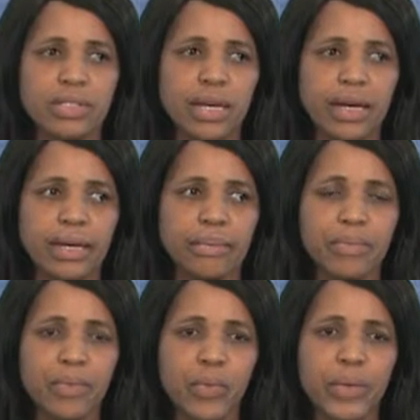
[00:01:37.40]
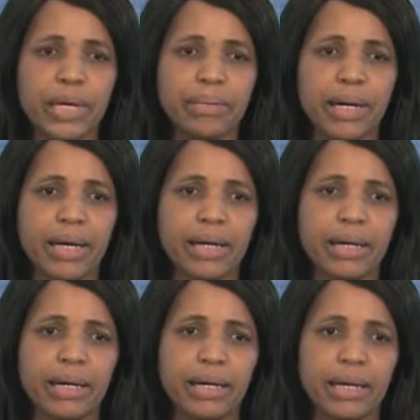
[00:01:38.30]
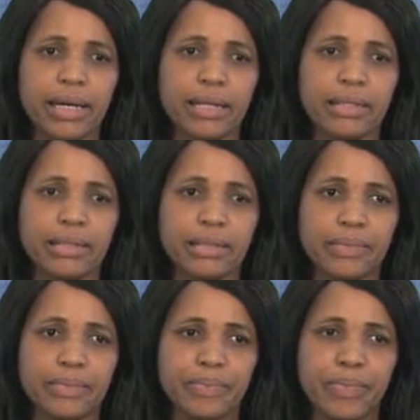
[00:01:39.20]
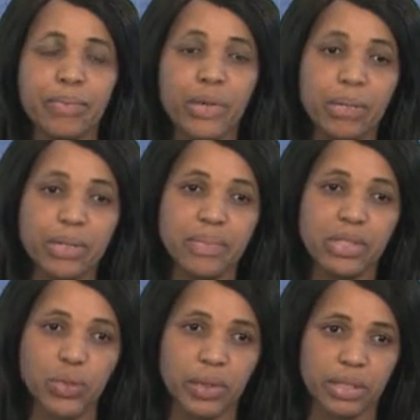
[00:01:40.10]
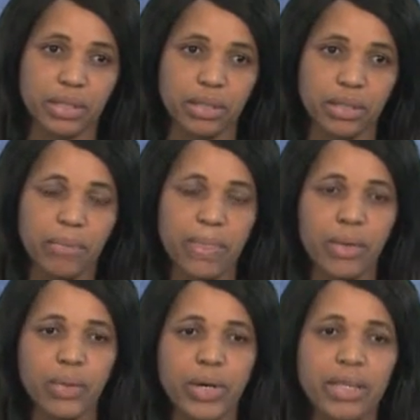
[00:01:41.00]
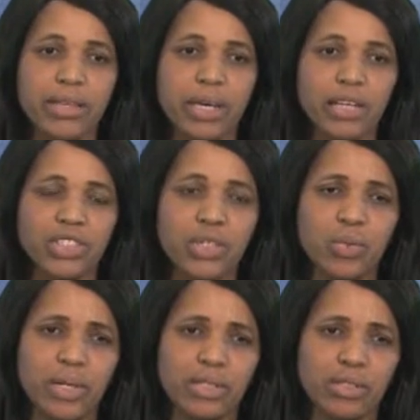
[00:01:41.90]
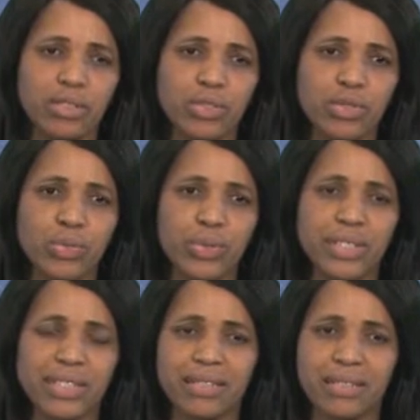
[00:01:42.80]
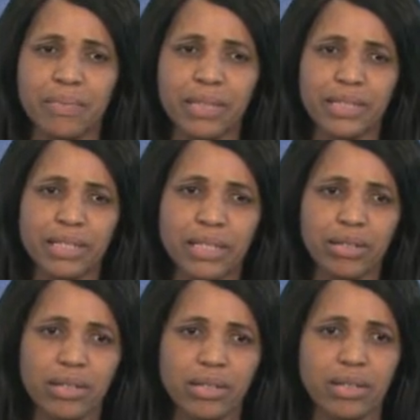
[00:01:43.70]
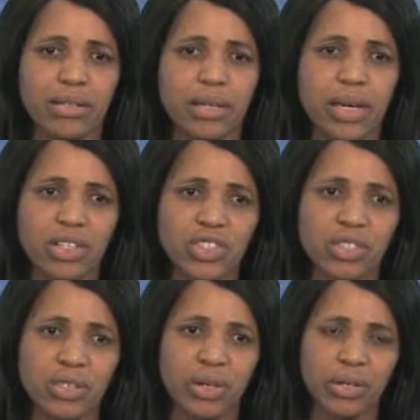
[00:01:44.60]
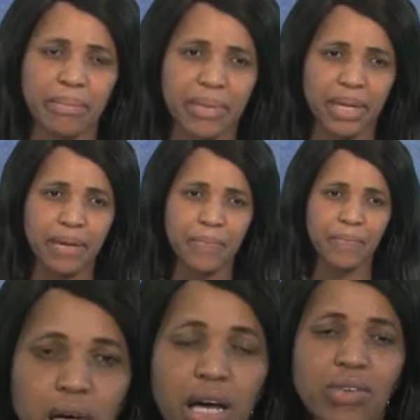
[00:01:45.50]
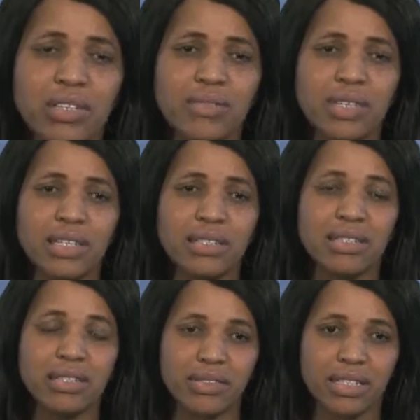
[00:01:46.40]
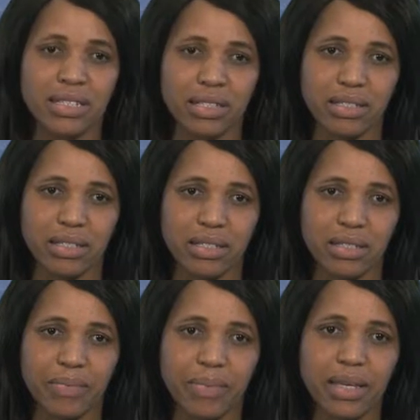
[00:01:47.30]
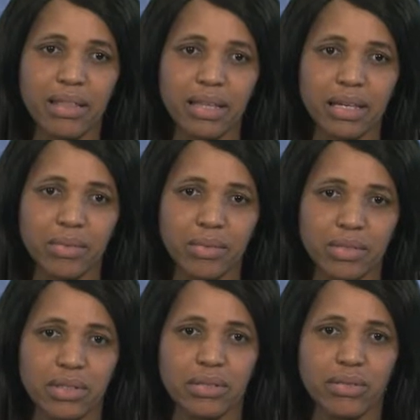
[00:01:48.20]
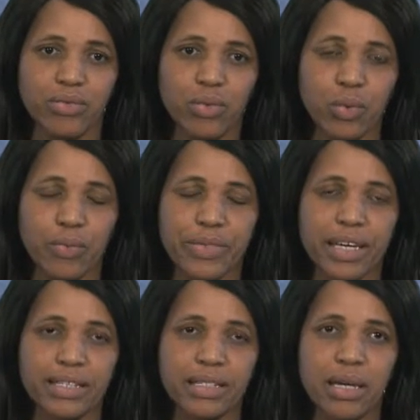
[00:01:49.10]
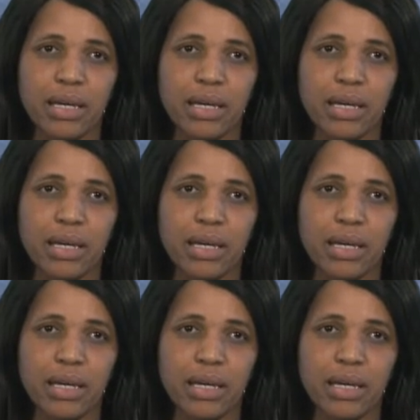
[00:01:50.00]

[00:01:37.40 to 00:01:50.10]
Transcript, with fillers: a time whereby I had um, a problem at work where they actually wanted to put a disciplinary action on me. I was very devastated in that form that